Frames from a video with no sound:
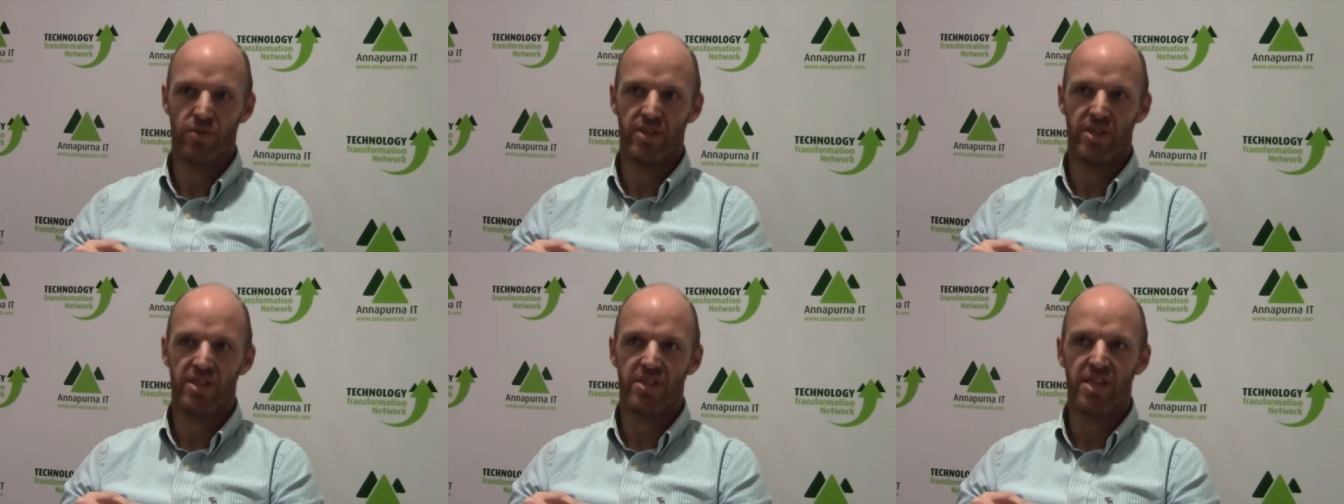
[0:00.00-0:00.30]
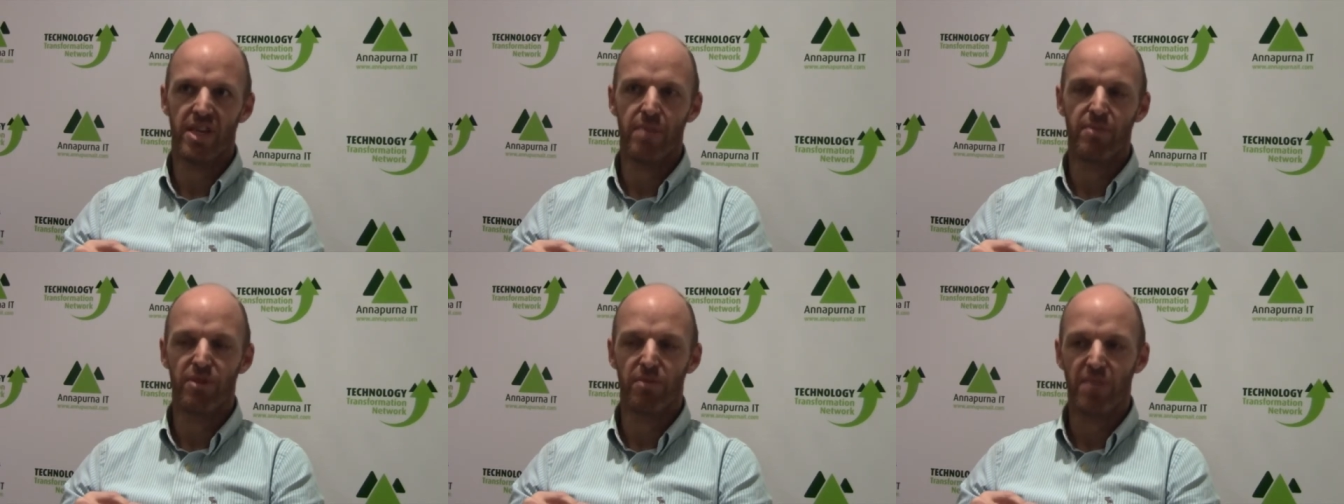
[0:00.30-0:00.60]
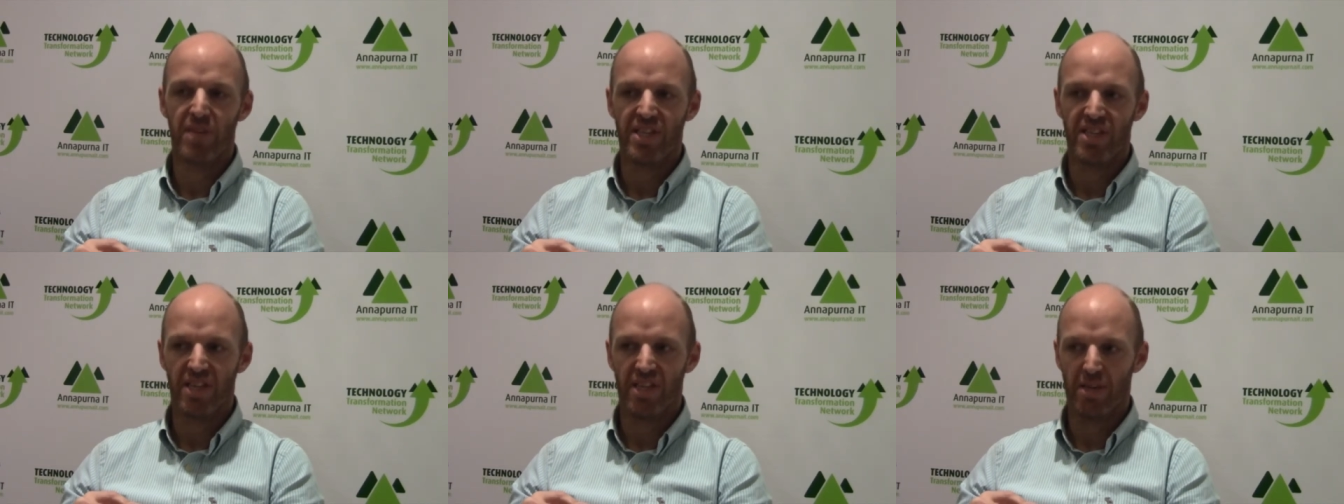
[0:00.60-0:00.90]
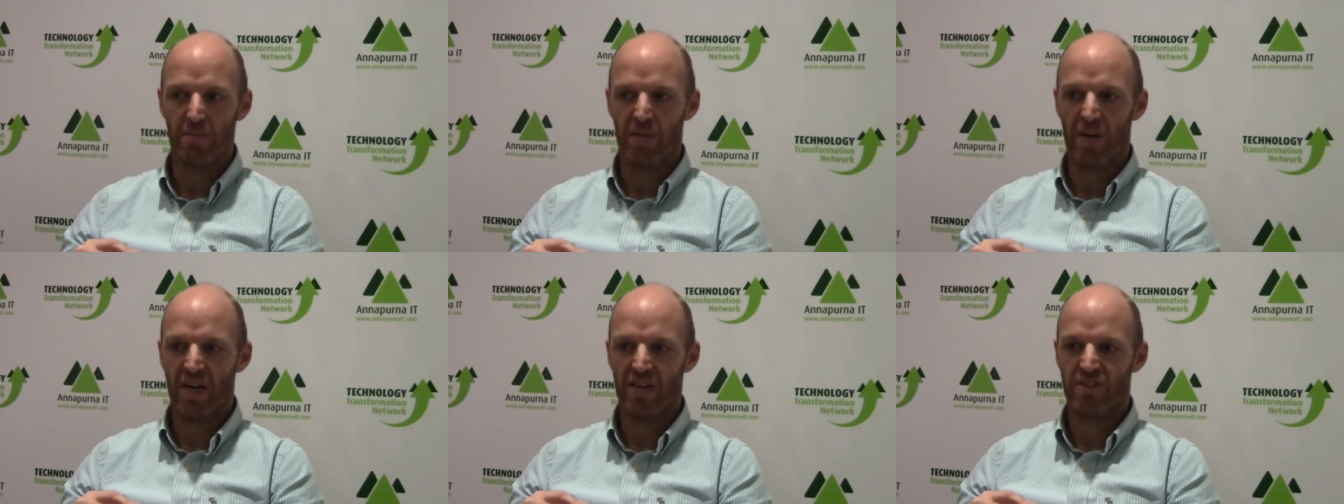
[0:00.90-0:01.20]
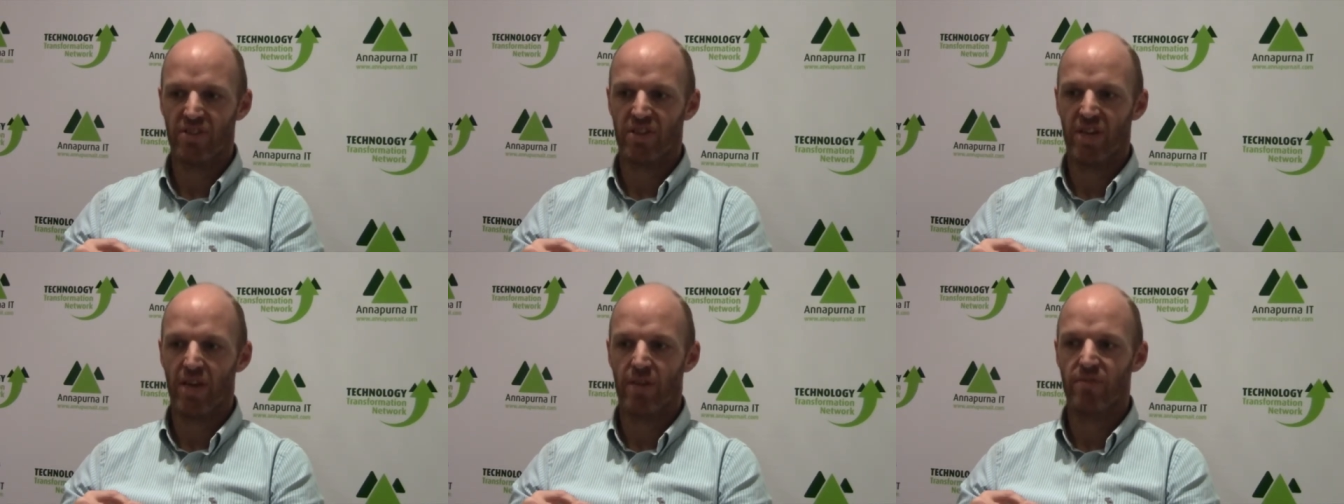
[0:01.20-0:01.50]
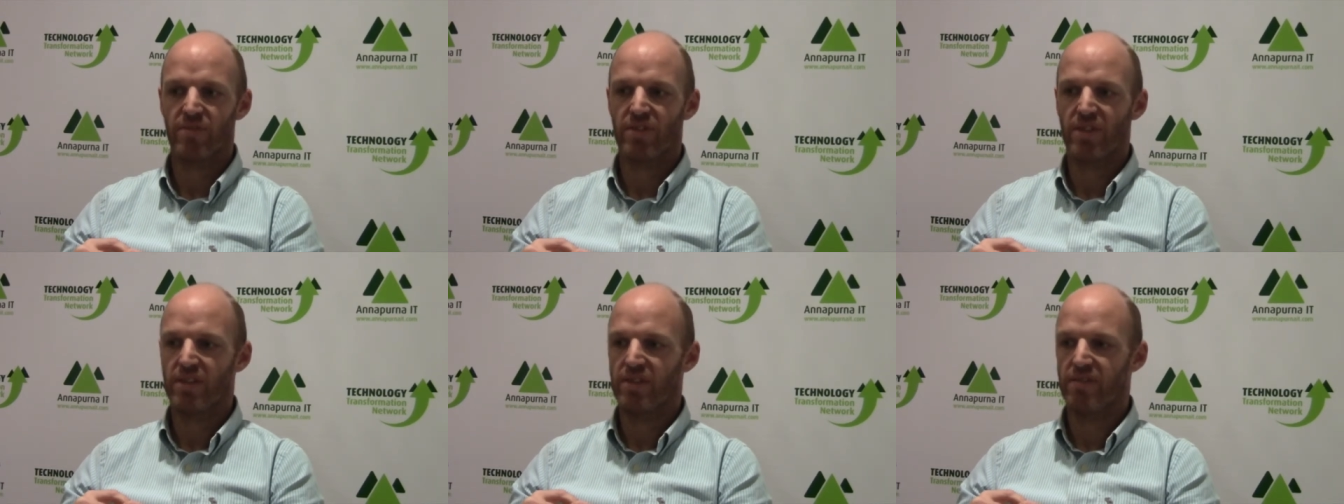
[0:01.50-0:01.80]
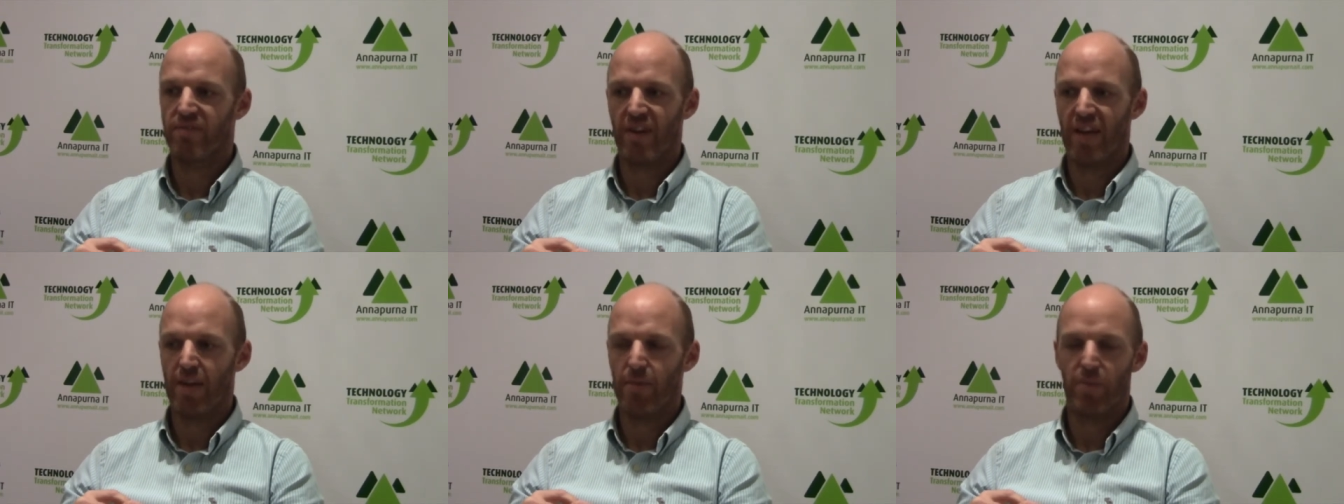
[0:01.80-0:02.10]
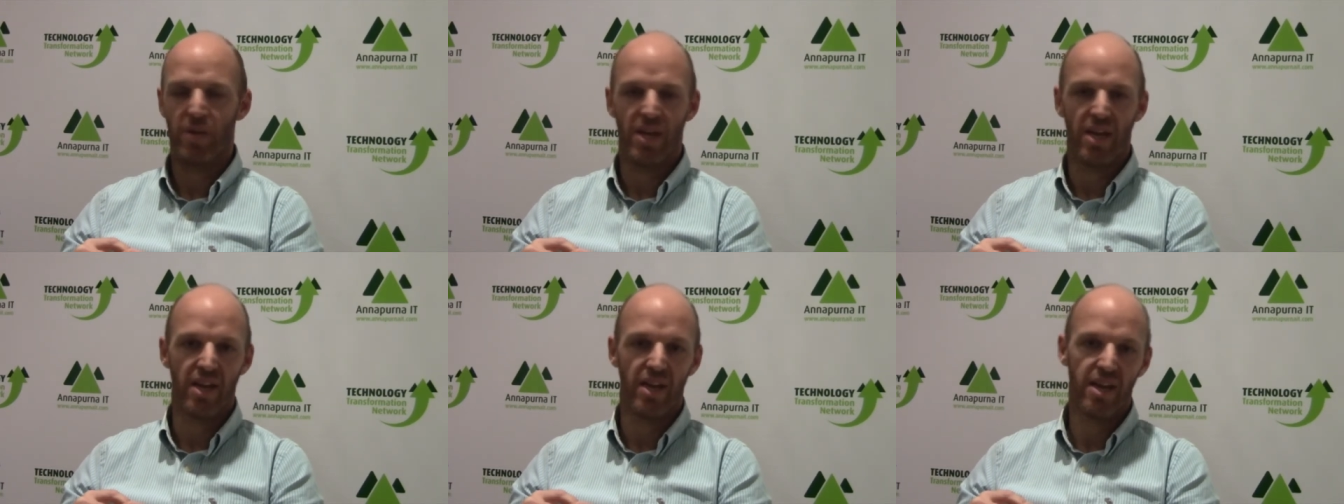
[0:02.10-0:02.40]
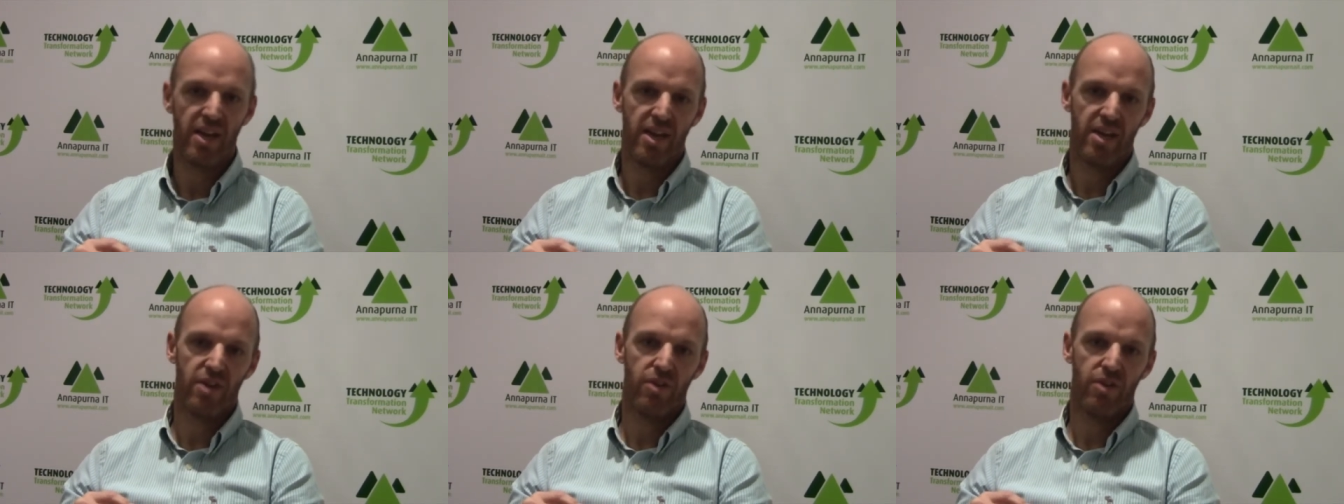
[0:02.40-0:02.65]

that the teams are meeting the milestones and developing